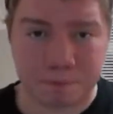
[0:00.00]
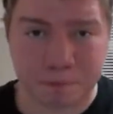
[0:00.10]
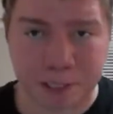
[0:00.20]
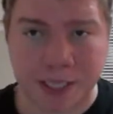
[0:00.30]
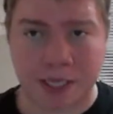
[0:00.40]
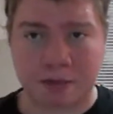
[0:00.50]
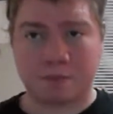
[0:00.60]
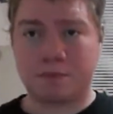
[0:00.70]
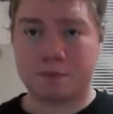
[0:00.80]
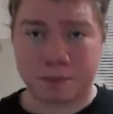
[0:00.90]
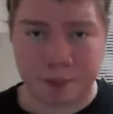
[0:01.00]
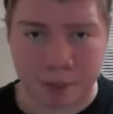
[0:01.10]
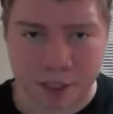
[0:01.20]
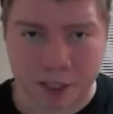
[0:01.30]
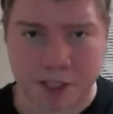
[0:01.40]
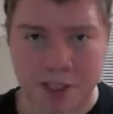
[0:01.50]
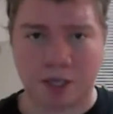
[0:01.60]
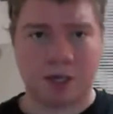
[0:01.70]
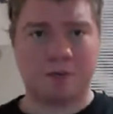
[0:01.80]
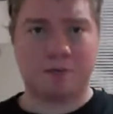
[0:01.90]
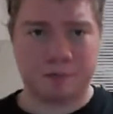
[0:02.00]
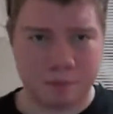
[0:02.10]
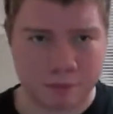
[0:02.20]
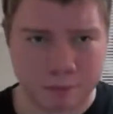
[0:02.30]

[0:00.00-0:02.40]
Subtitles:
But yeah, pretty much. And